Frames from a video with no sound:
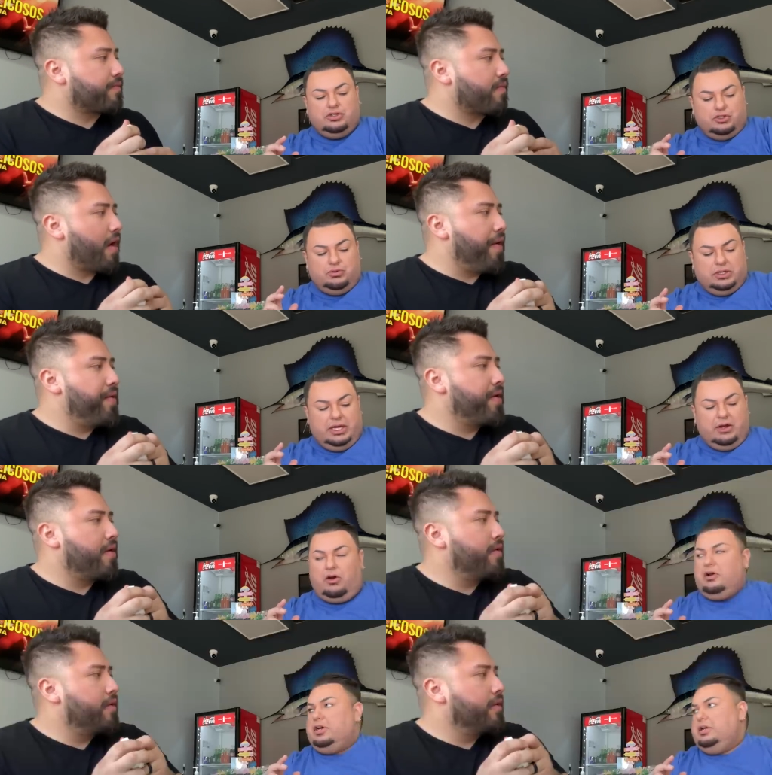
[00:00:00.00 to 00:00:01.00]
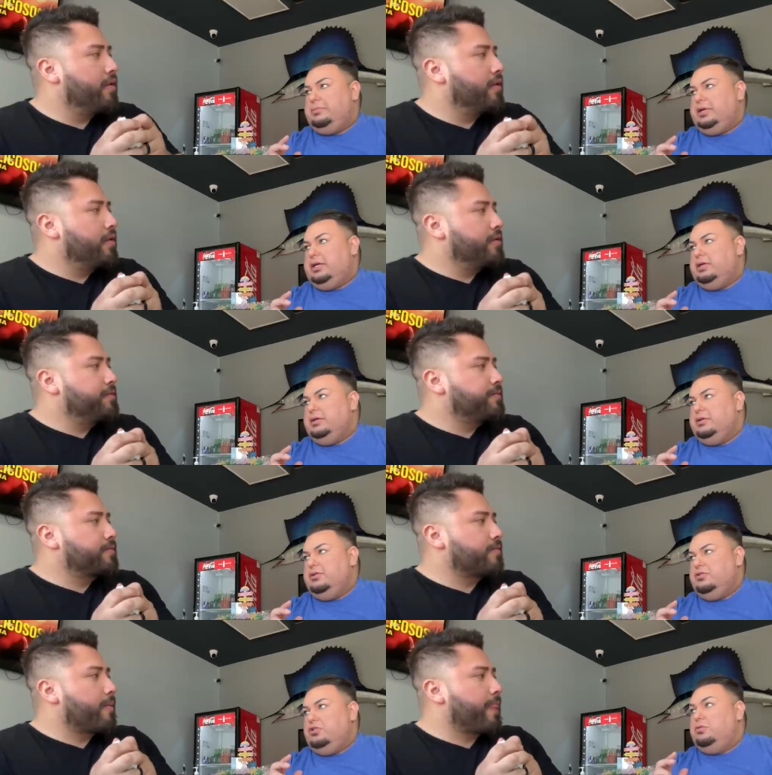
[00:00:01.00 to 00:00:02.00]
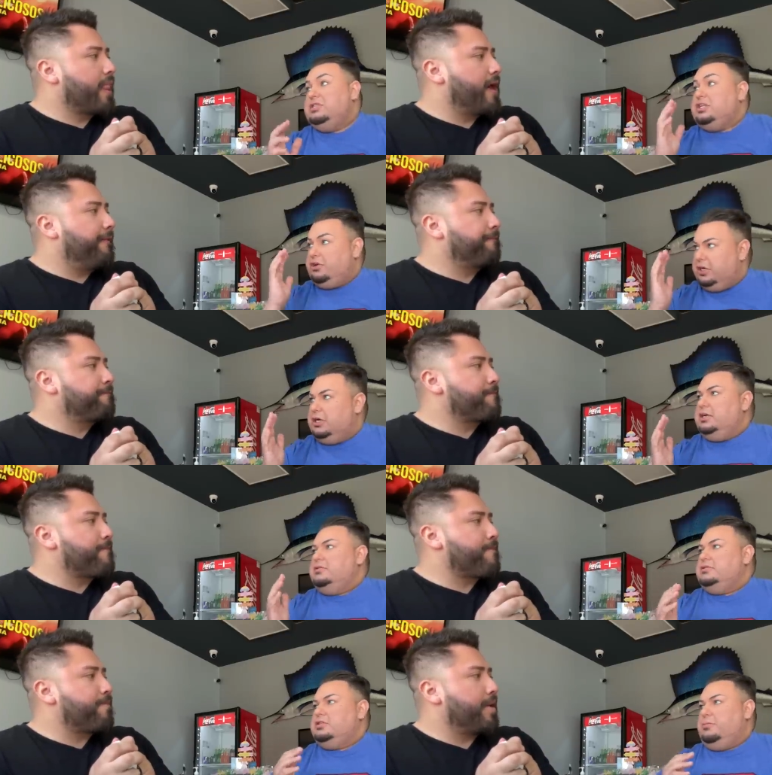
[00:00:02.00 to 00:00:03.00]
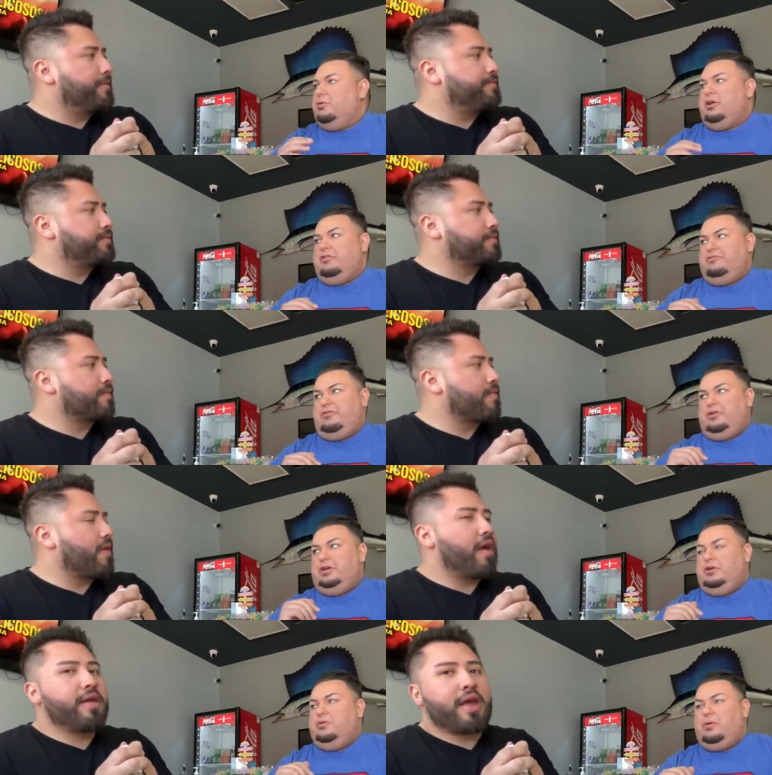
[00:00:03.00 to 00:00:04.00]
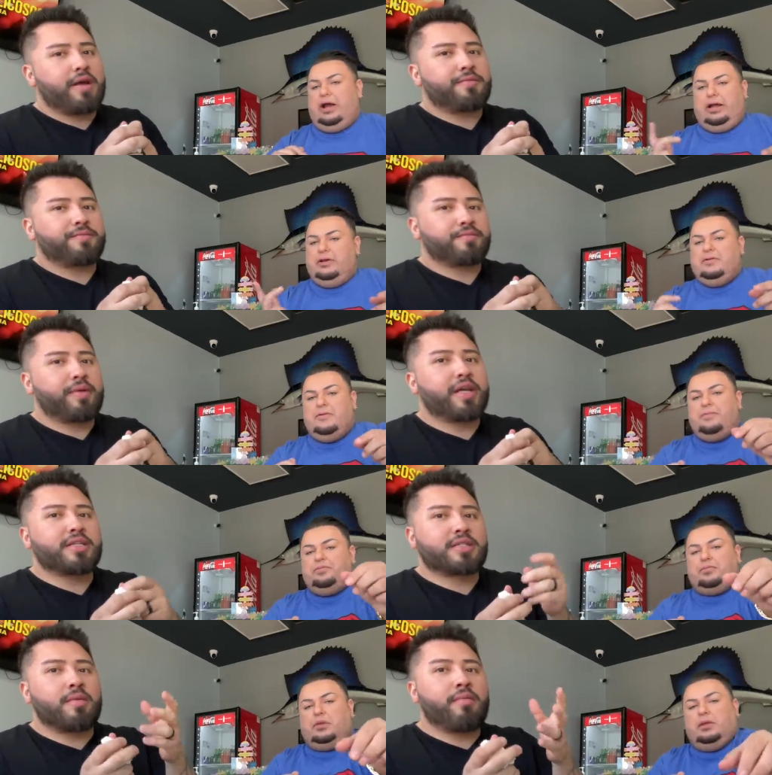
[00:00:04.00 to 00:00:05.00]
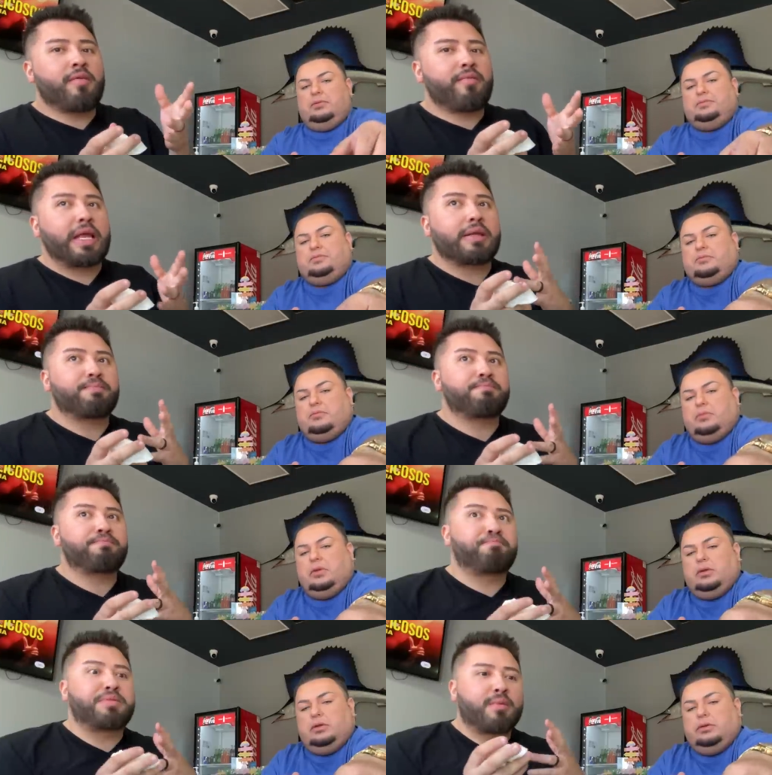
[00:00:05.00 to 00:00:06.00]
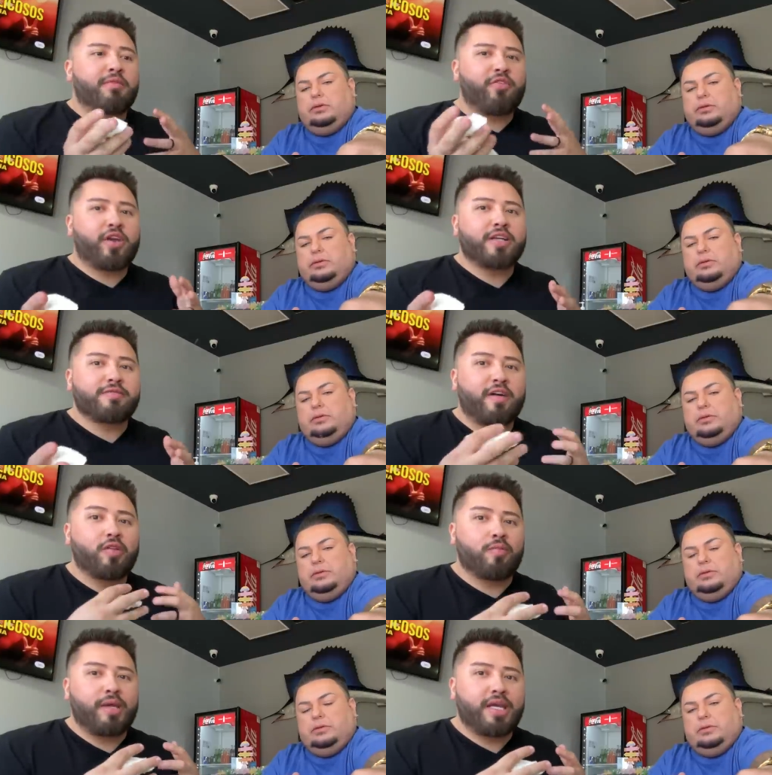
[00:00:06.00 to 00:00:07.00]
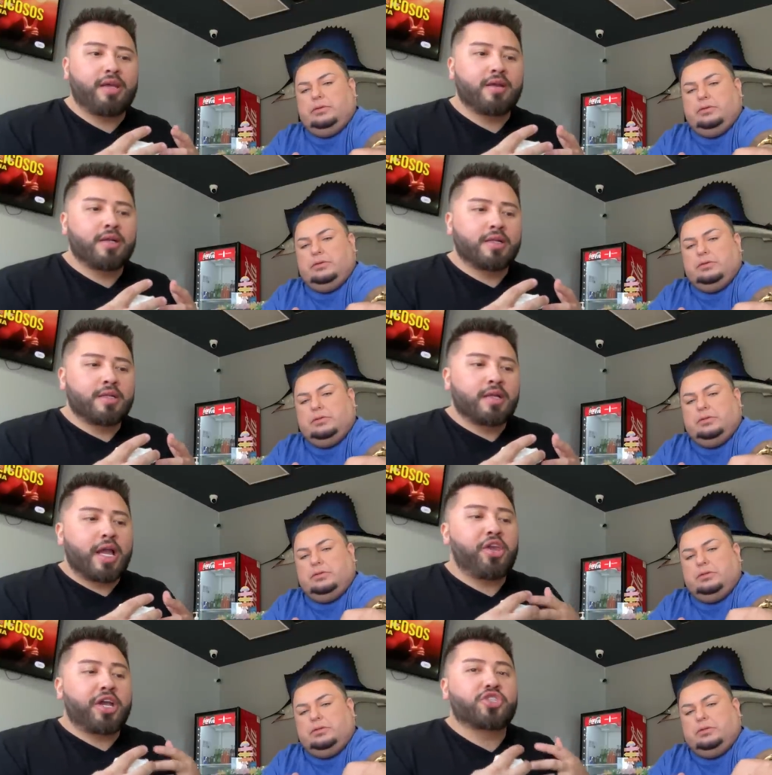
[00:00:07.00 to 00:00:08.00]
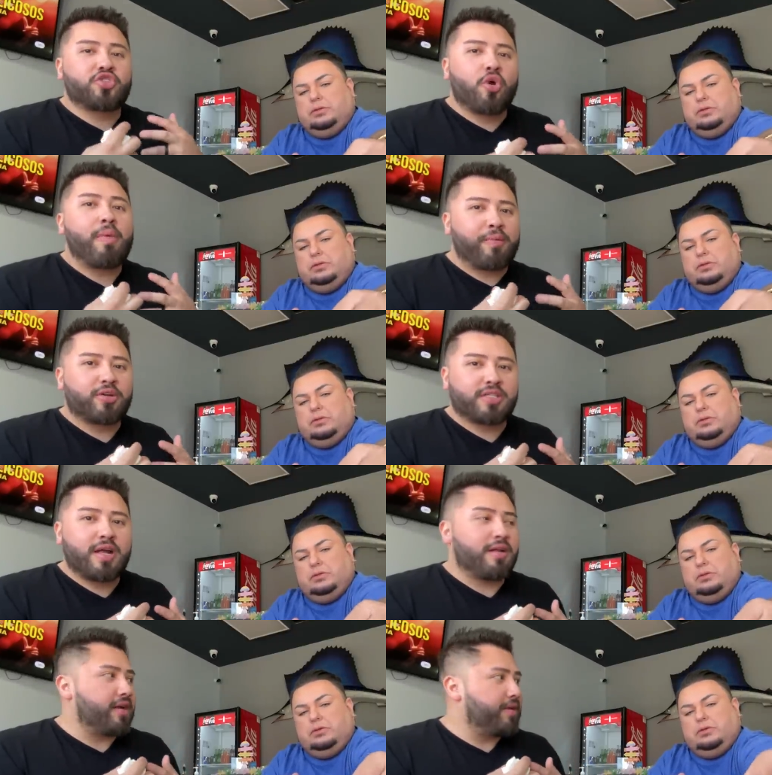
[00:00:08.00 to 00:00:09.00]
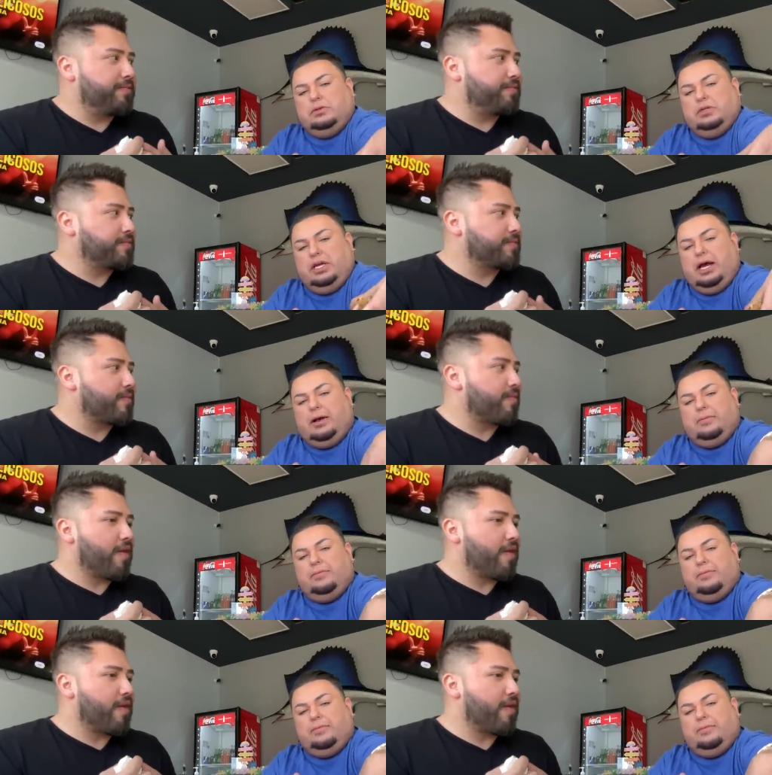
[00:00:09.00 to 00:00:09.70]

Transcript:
Speaker 1: you do get are going to be the ones that are going to support you for, you
Speaker 2: know, why? Because some of you guys follow me and you guys know my personality.
Speaker 1: Yeah.